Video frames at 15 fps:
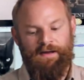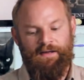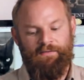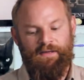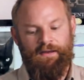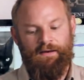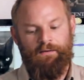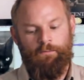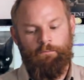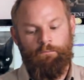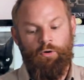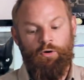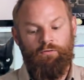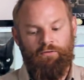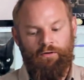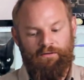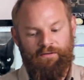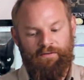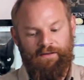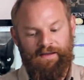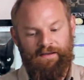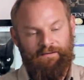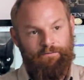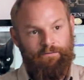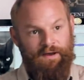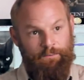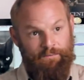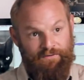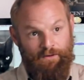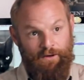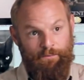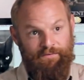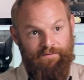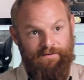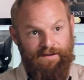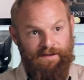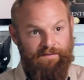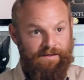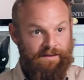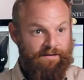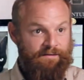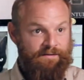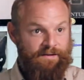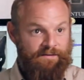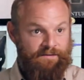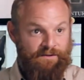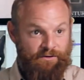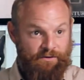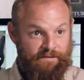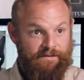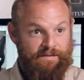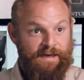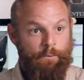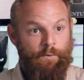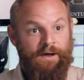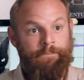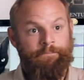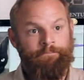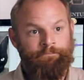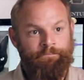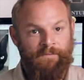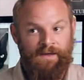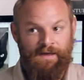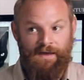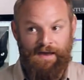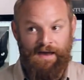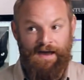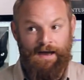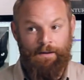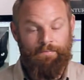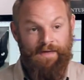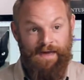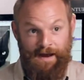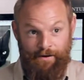and then moves on to the next frame, stops, and then continues in that way. The